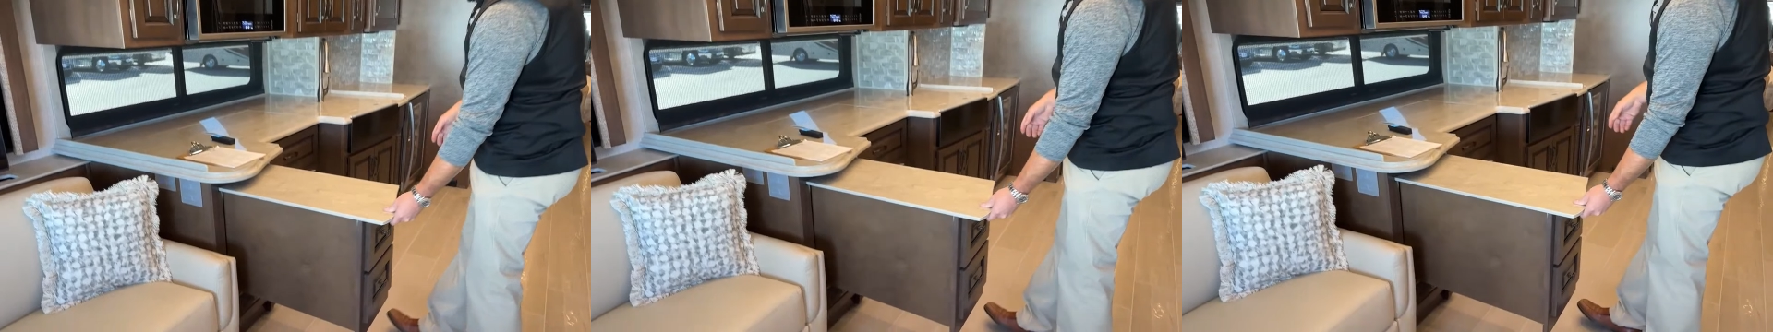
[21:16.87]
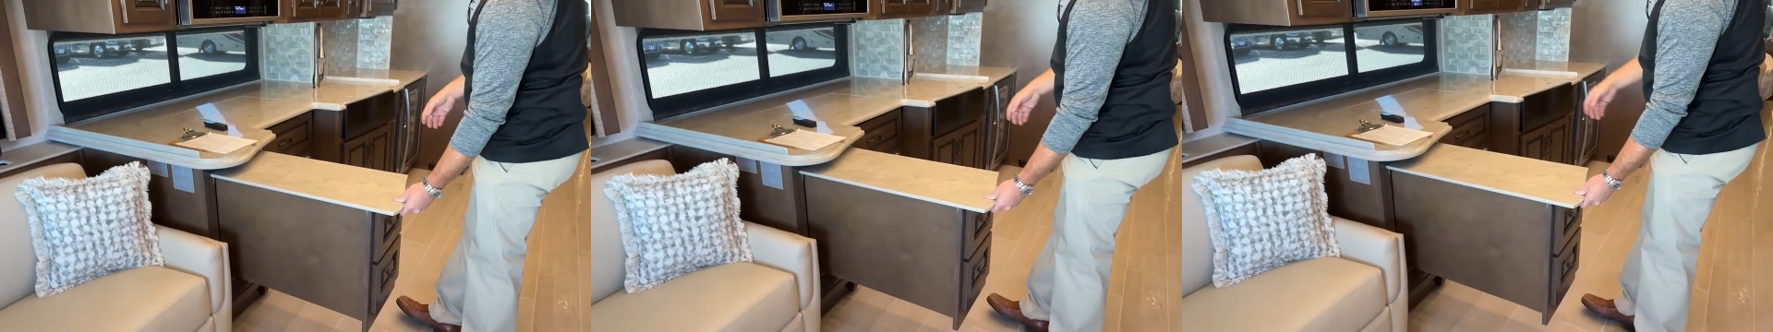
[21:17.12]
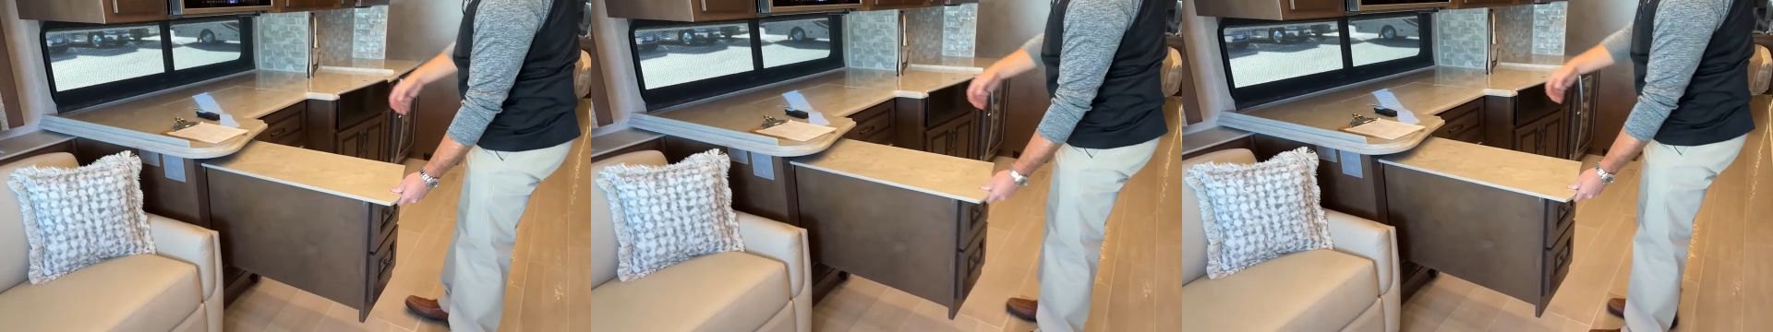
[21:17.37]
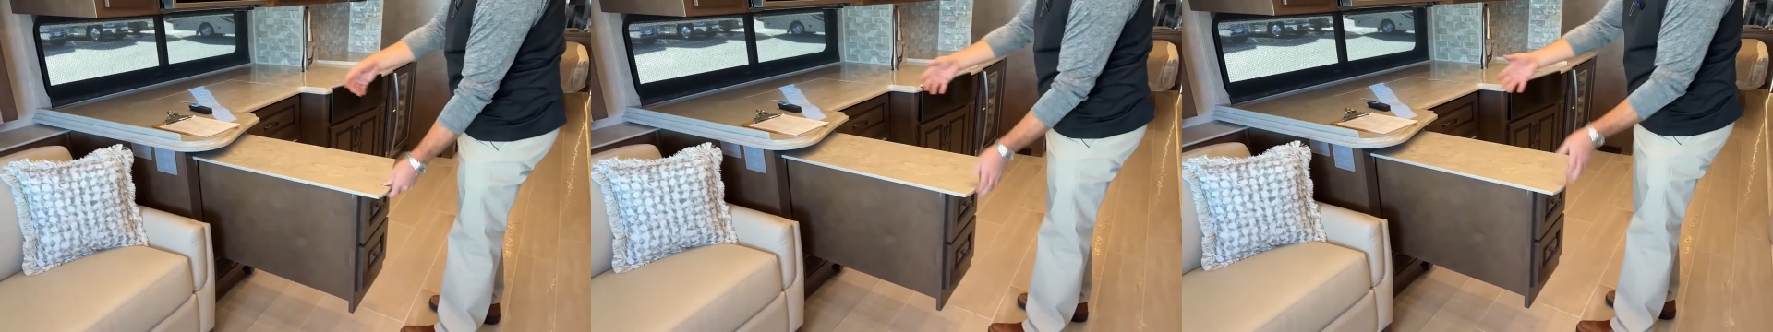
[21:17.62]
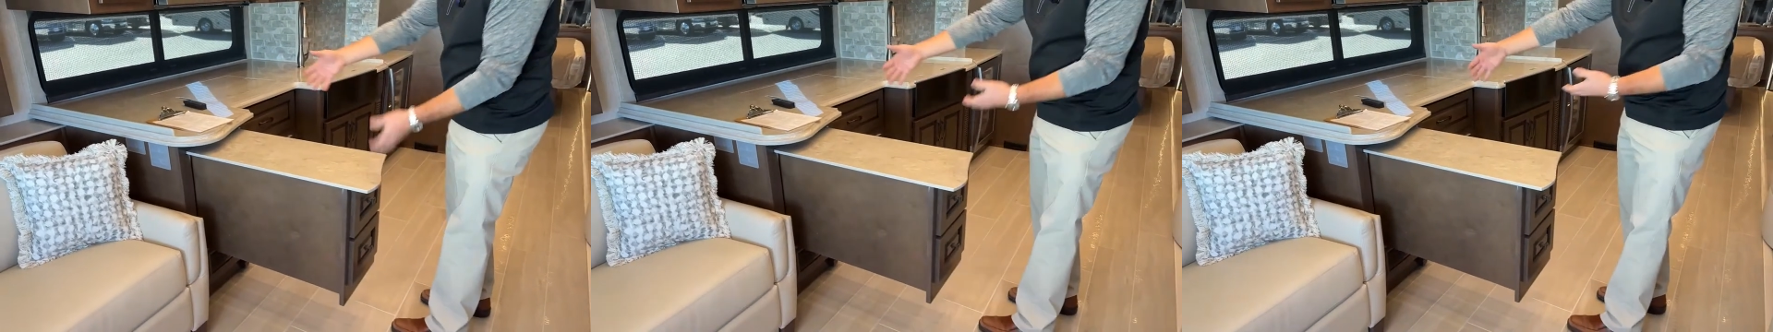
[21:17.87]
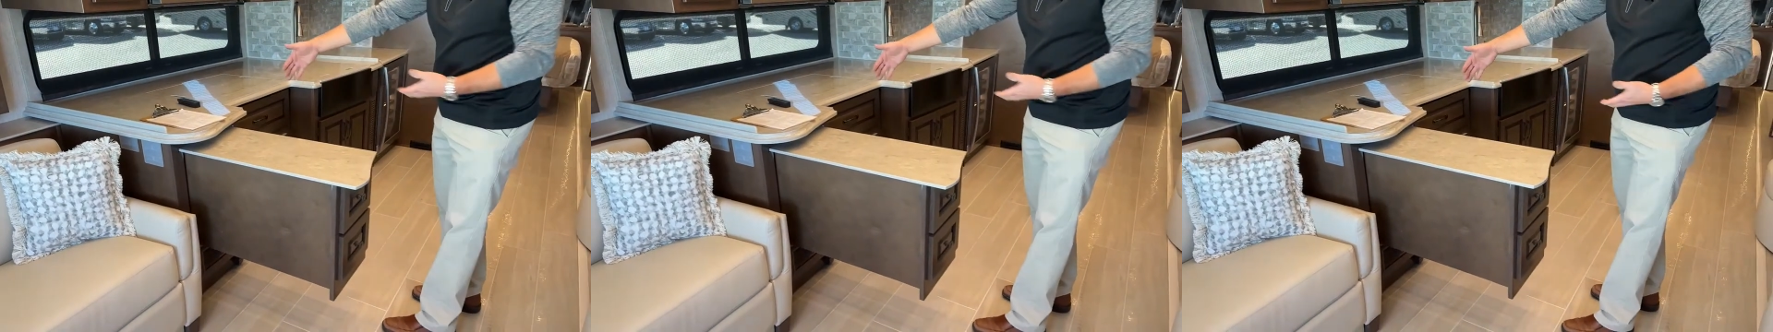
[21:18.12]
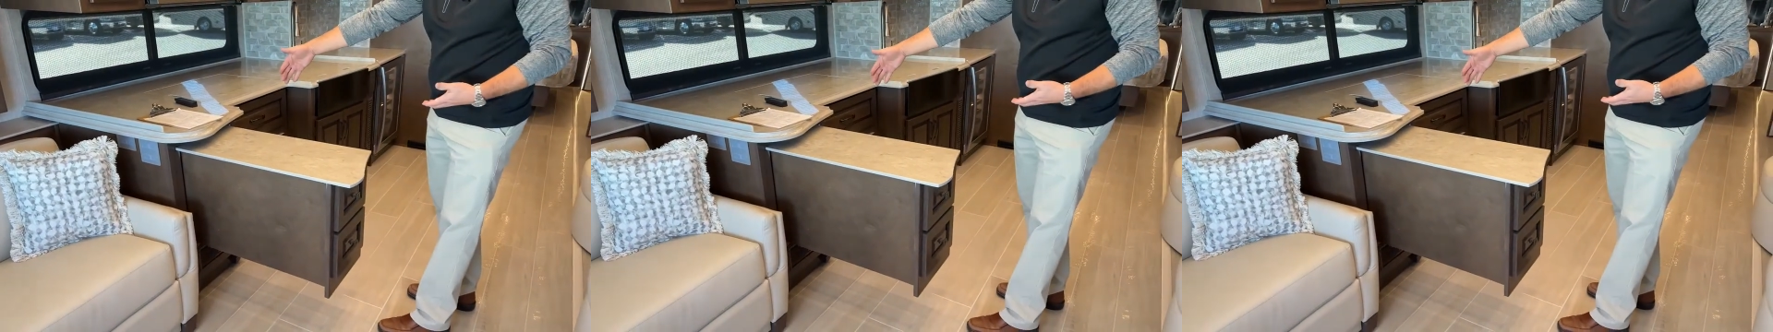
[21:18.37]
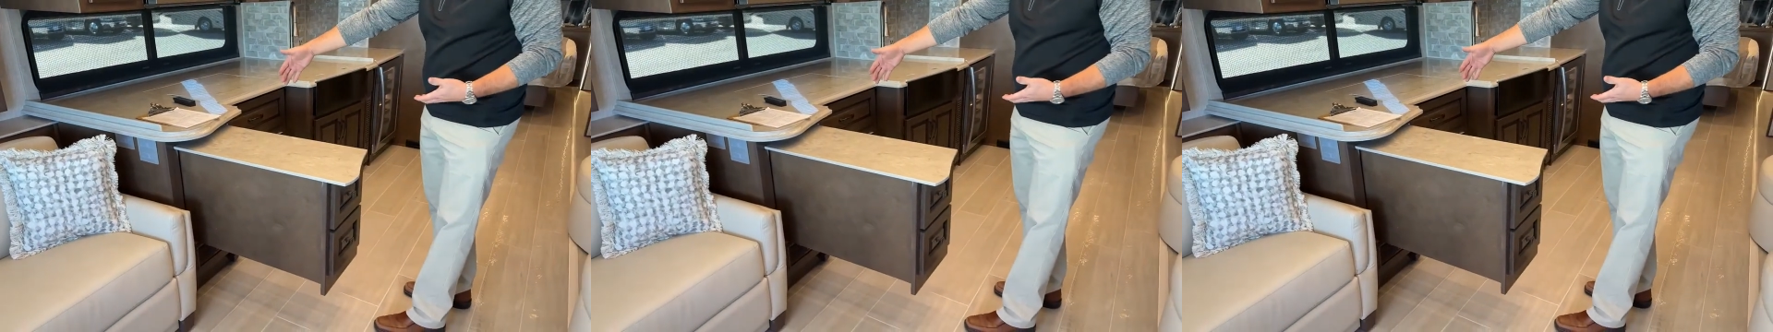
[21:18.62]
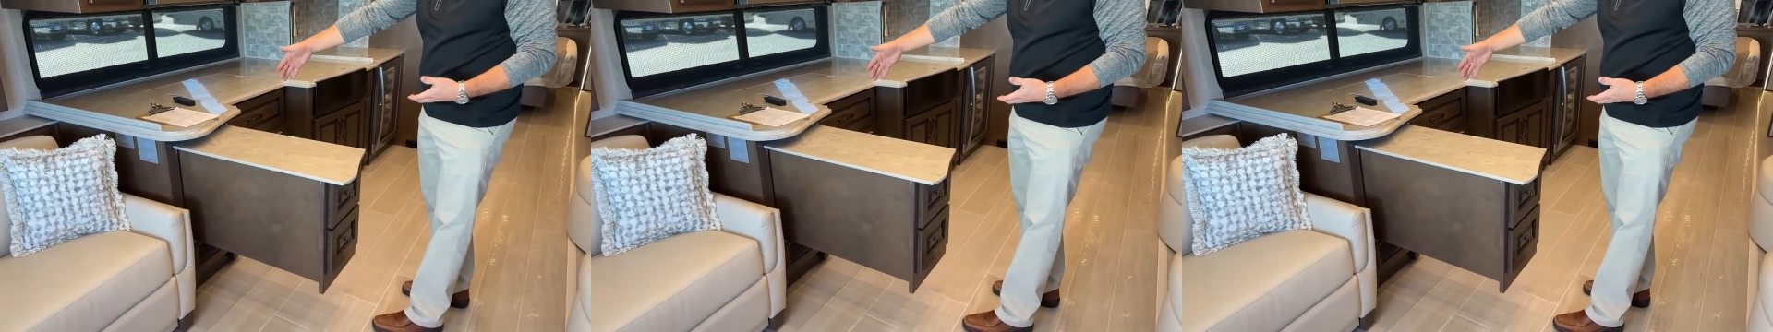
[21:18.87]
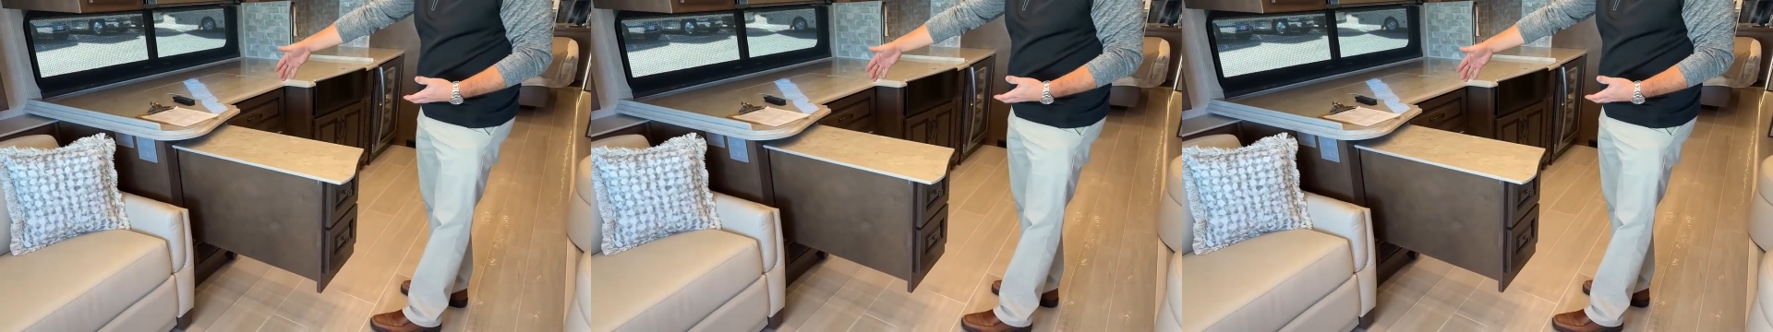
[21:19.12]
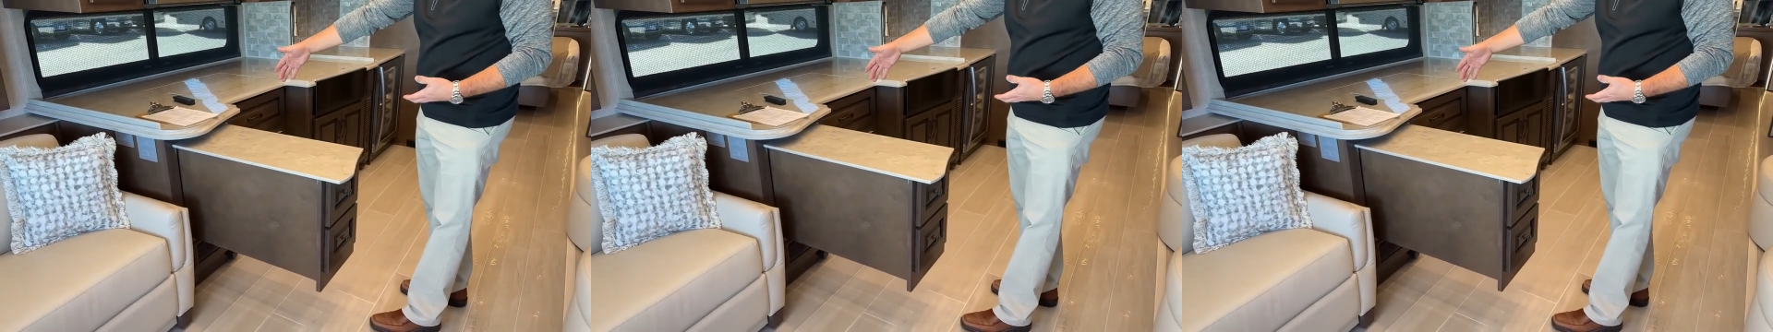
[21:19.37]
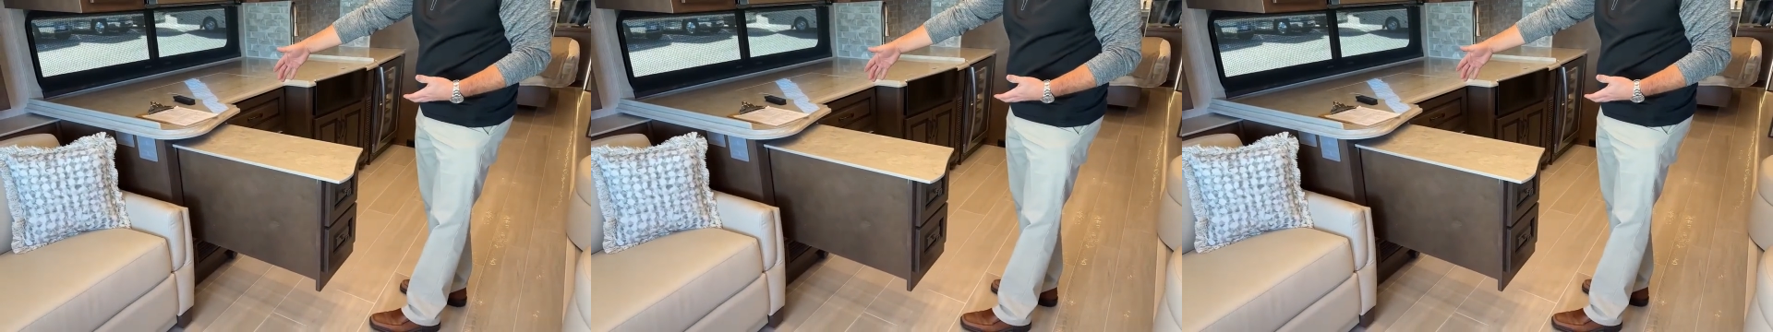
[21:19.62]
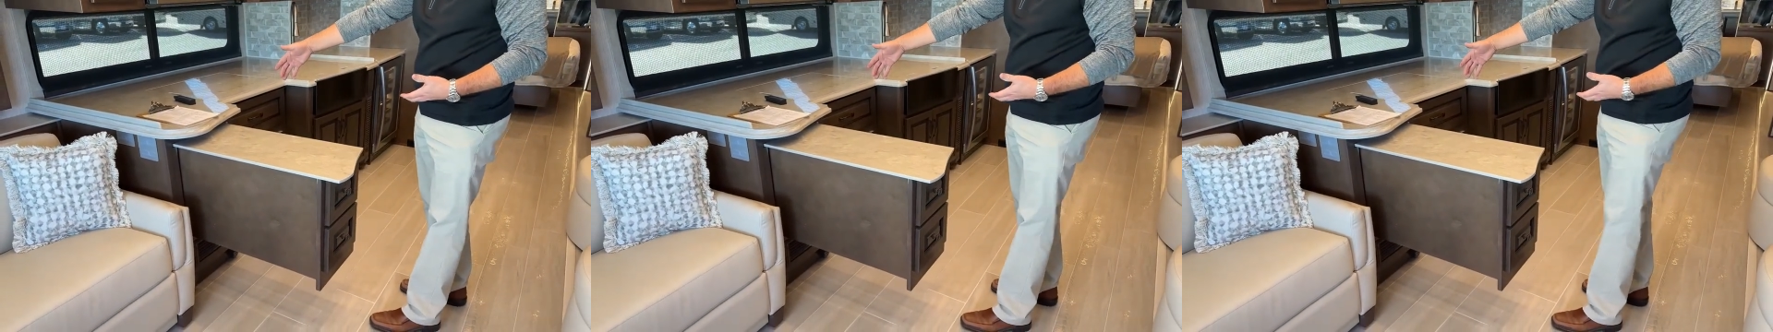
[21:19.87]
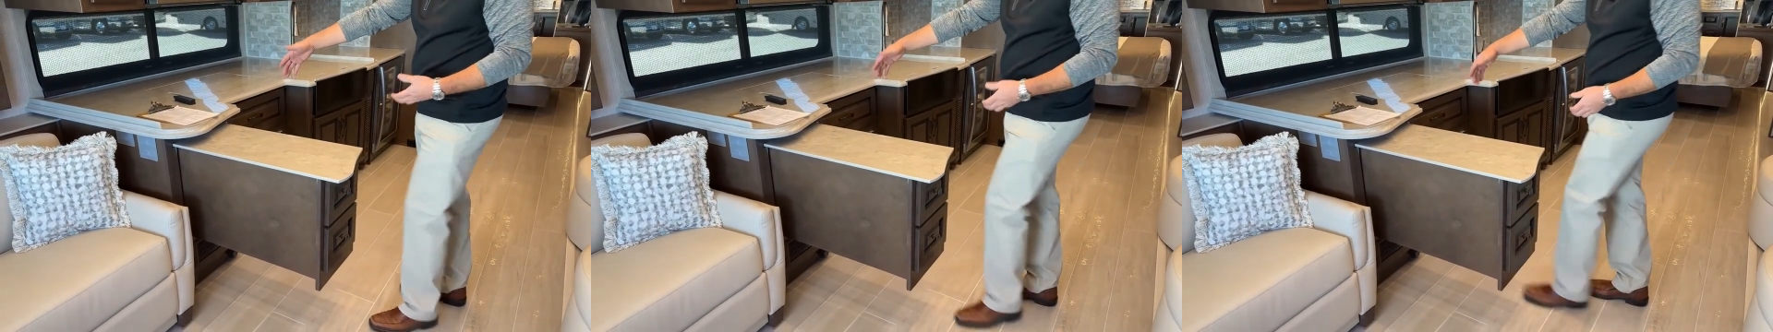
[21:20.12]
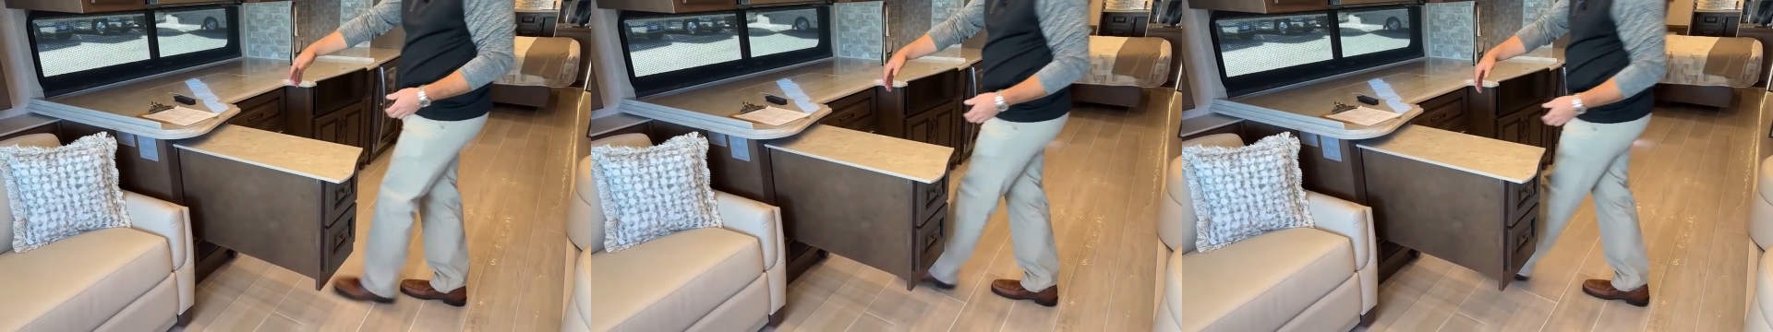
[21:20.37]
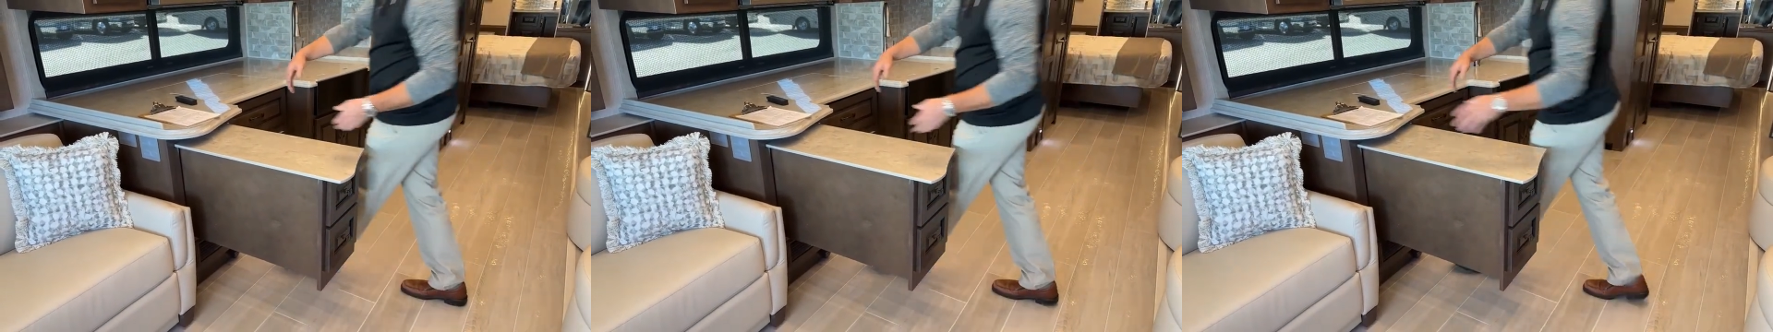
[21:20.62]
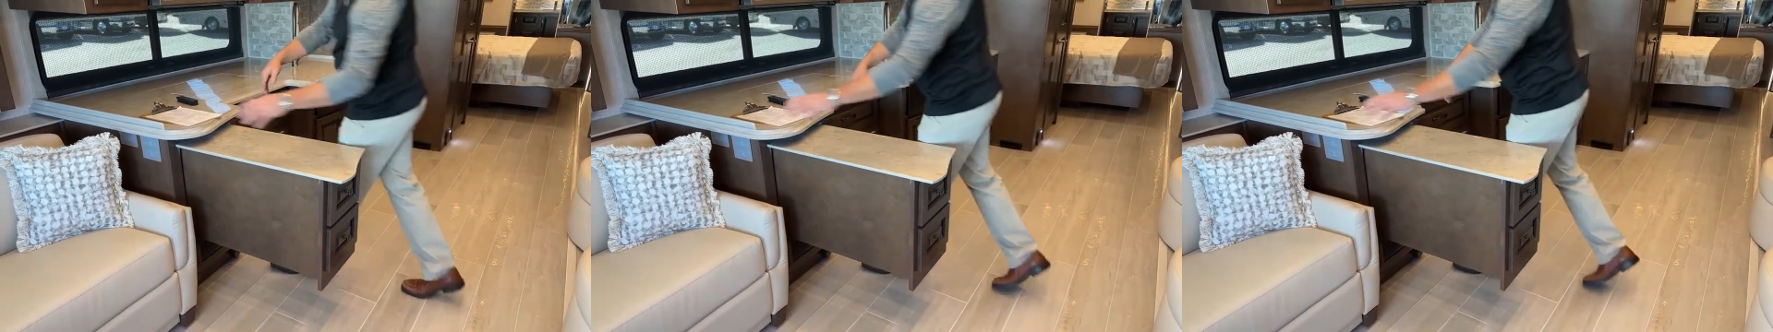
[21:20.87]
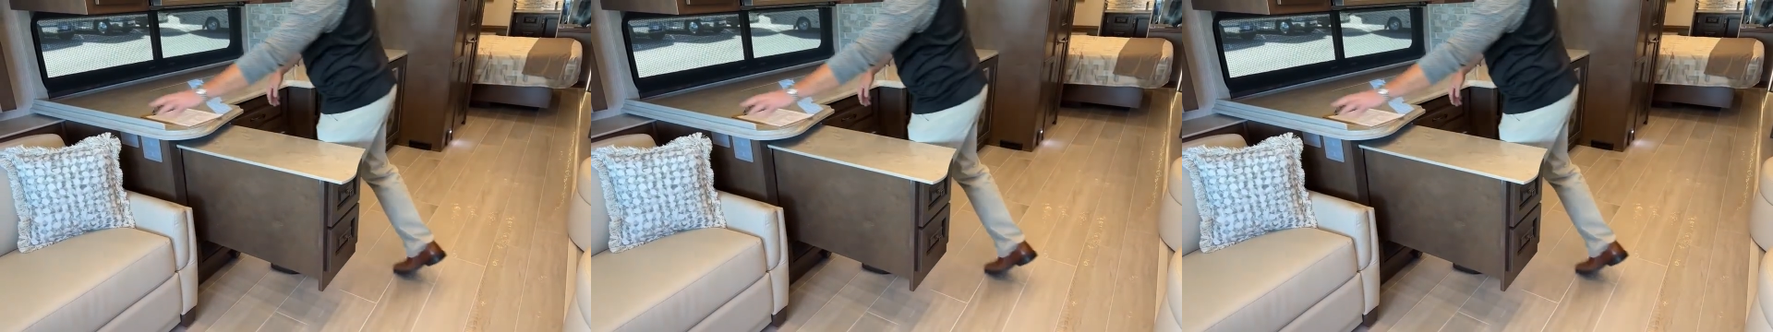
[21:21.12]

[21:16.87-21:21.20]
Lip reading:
[unreadable: no face in view]